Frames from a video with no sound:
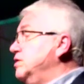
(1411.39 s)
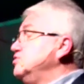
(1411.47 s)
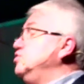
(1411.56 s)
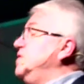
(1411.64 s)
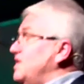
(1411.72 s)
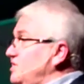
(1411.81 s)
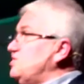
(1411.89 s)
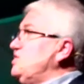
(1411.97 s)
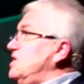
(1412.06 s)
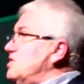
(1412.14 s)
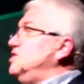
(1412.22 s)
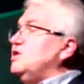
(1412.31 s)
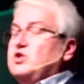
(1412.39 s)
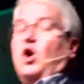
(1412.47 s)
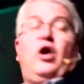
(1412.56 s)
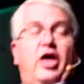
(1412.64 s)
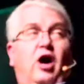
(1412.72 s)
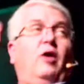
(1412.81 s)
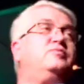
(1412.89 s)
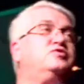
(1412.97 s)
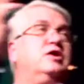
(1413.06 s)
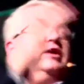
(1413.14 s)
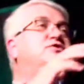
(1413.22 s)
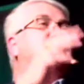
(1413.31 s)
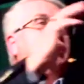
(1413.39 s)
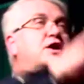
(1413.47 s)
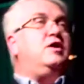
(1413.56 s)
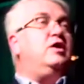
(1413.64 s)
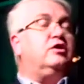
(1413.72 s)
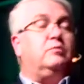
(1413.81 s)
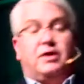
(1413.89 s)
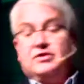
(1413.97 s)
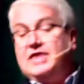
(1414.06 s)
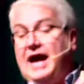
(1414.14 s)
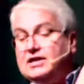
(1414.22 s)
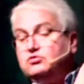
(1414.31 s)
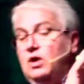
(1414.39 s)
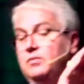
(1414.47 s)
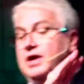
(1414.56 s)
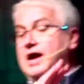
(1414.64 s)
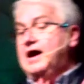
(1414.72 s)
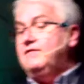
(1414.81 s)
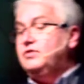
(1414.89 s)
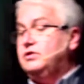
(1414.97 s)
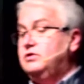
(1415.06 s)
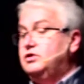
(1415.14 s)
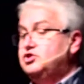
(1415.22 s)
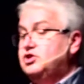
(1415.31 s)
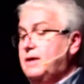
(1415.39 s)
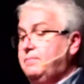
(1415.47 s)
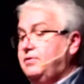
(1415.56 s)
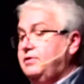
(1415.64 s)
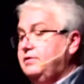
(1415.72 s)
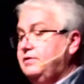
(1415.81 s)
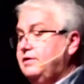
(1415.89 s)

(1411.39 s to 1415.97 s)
So we can see that this all helps us in a good way. That's why we have the Good Shepherd.